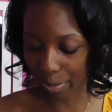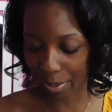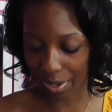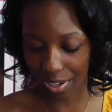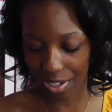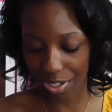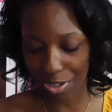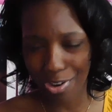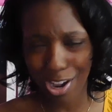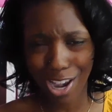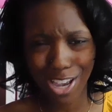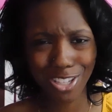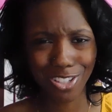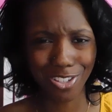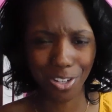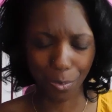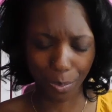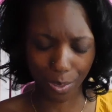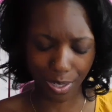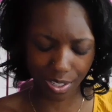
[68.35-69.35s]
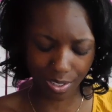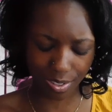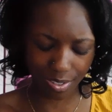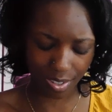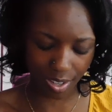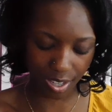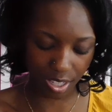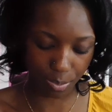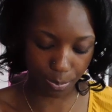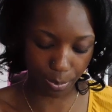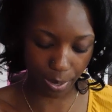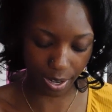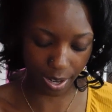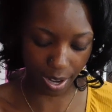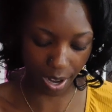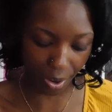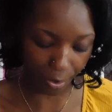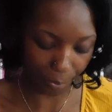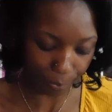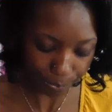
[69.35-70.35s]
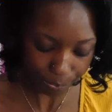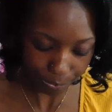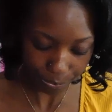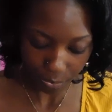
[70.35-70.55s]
but you guys know what it says by now.